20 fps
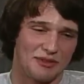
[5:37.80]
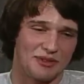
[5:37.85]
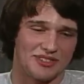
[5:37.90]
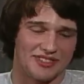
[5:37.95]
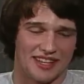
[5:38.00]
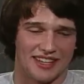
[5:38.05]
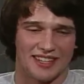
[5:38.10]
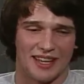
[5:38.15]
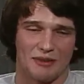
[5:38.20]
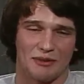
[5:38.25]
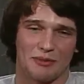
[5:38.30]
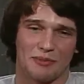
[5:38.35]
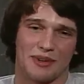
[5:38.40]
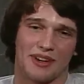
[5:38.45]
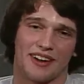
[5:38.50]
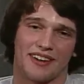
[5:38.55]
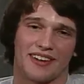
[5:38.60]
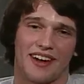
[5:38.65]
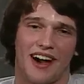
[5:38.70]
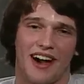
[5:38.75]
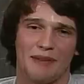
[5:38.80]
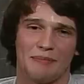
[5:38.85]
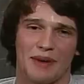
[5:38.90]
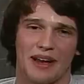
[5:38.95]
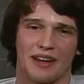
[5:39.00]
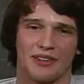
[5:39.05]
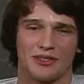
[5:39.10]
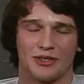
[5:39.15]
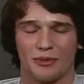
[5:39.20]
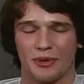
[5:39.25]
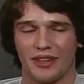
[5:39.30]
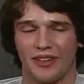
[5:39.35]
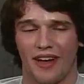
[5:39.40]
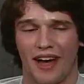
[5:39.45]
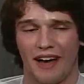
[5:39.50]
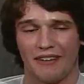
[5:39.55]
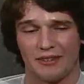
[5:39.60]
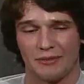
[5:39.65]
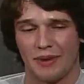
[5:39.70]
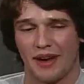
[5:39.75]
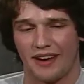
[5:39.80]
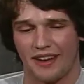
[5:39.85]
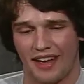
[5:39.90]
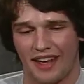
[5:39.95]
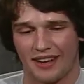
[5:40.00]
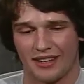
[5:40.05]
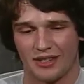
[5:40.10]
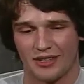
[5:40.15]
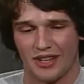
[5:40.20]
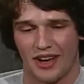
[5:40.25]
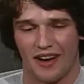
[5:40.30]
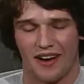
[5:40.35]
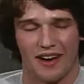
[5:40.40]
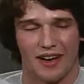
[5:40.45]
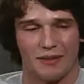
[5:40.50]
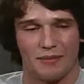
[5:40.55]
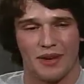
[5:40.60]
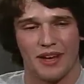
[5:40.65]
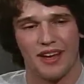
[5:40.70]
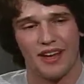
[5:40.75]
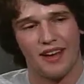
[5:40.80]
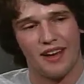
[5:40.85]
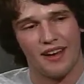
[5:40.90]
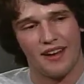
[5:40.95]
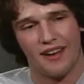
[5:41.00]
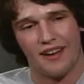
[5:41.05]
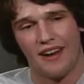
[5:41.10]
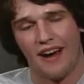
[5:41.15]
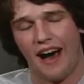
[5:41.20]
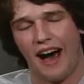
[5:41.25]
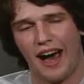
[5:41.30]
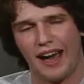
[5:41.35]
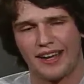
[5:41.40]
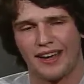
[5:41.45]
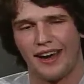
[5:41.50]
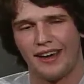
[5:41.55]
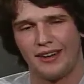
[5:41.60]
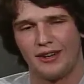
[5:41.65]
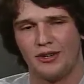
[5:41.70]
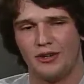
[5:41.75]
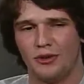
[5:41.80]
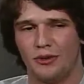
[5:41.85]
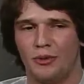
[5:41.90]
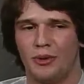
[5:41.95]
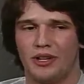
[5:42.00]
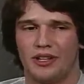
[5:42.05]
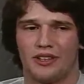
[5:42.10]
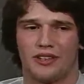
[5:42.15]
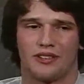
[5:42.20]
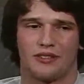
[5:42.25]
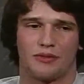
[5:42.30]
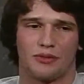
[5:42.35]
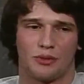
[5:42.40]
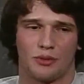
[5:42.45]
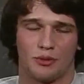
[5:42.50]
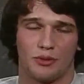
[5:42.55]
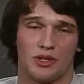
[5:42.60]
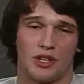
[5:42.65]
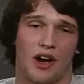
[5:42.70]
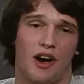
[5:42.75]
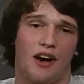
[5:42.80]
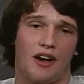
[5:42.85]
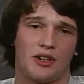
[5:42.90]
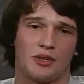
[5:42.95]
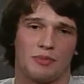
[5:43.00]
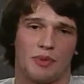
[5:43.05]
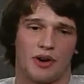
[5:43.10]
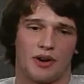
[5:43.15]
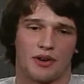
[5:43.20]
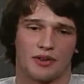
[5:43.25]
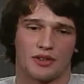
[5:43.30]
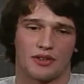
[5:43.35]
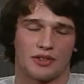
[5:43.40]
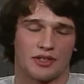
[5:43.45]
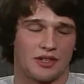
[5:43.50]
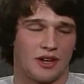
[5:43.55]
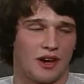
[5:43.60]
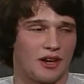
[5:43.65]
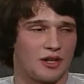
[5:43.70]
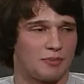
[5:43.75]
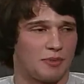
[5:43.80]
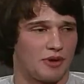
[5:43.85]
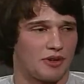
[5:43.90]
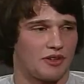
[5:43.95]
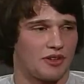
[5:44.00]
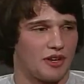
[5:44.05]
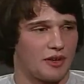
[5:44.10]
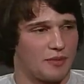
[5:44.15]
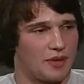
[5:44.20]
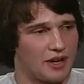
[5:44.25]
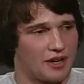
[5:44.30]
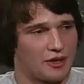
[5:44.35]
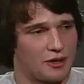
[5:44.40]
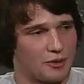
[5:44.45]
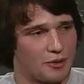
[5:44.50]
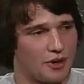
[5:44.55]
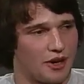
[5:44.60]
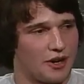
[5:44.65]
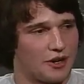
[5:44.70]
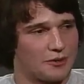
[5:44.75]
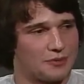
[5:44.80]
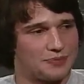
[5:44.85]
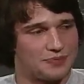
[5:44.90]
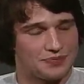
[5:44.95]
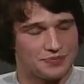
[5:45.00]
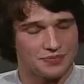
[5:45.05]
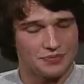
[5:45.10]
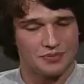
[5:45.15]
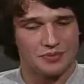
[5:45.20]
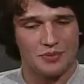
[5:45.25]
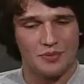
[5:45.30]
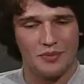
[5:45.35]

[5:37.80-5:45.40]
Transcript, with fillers: was like that would be our cop out. So we laughed about it, had a good time. I kind of knew Will through dodgeball, the dodgeball club there at UNO. Right.